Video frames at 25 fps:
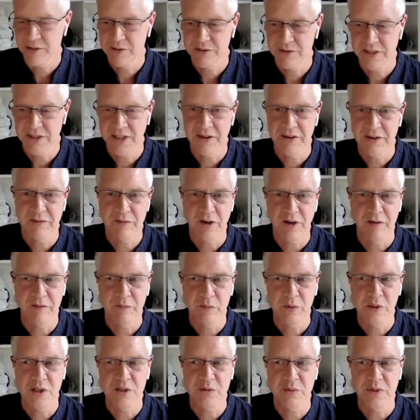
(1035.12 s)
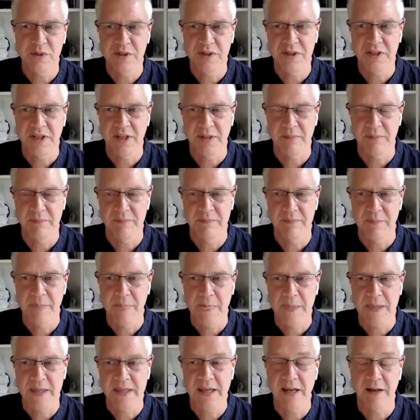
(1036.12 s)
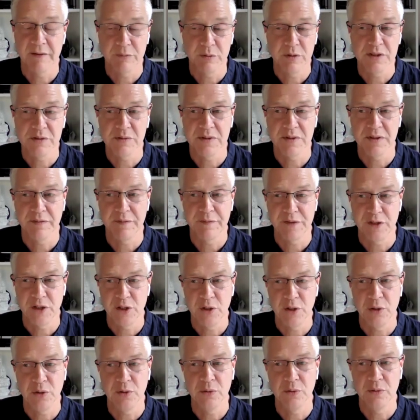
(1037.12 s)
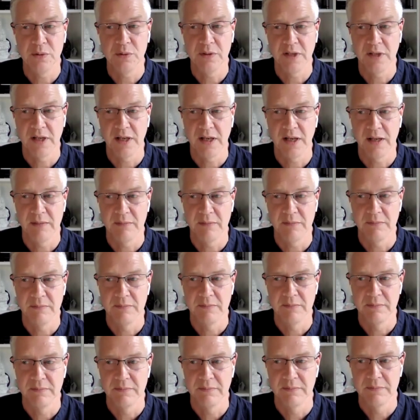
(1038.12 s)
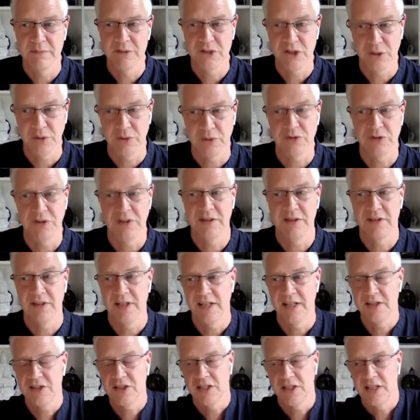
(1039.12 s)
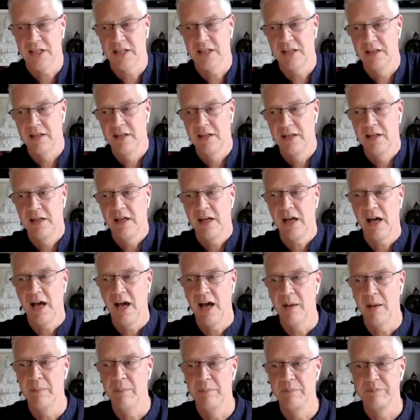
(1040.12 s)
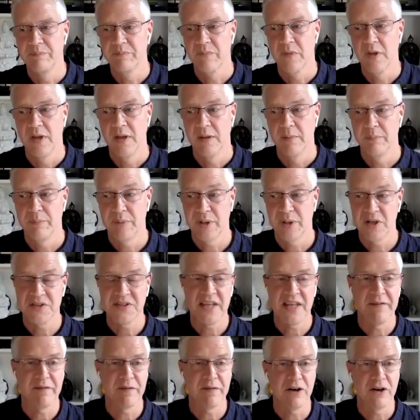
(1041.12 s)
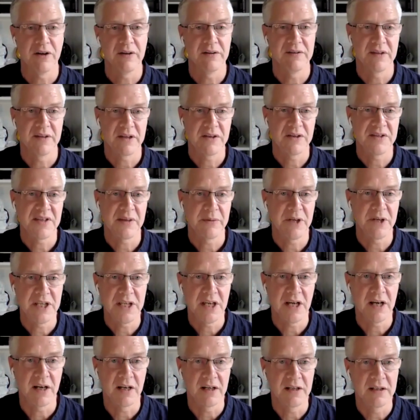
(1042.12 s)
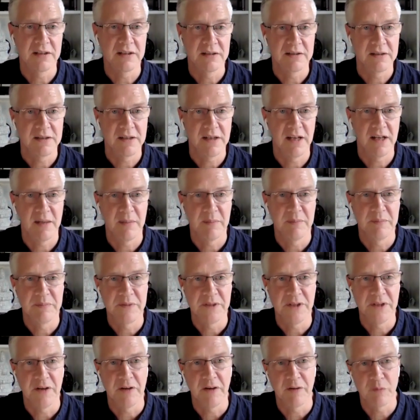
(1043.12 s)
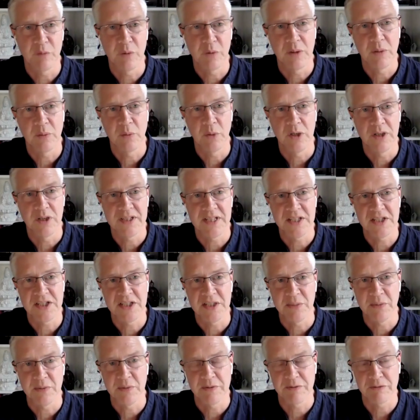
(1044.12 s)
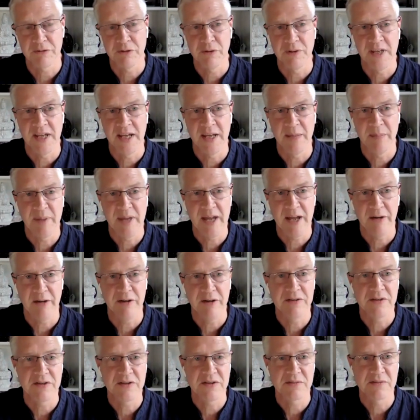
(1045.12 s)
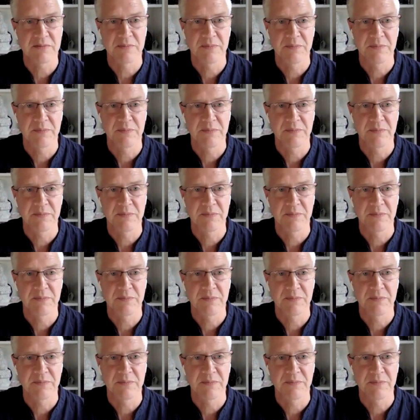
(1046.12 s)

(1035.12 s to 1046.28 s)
you know, I've worked with a few children actually, because they were young. You know, I've worked actually through their parents,